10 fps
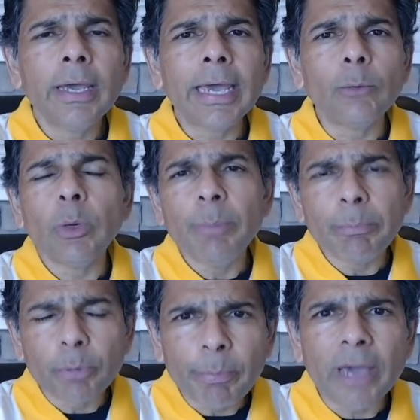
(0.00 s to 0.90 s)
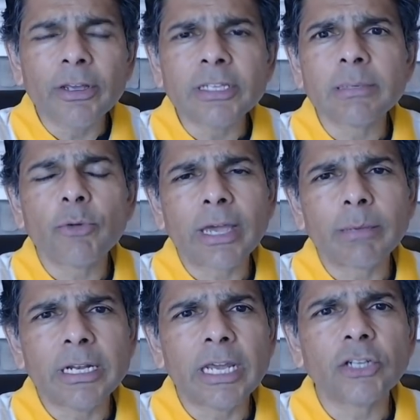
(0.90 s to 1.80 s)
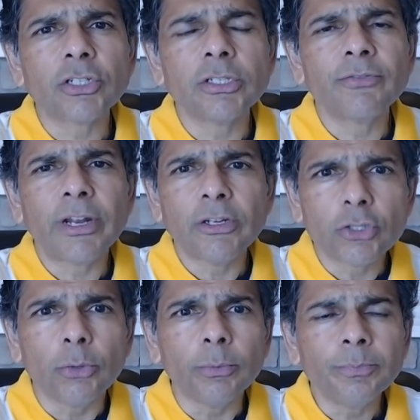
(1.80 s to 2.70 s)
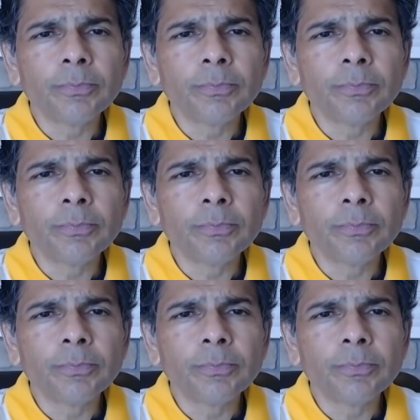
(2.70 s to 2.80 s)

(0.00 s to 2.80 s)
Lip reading: and will be preparing some recommendations very soon.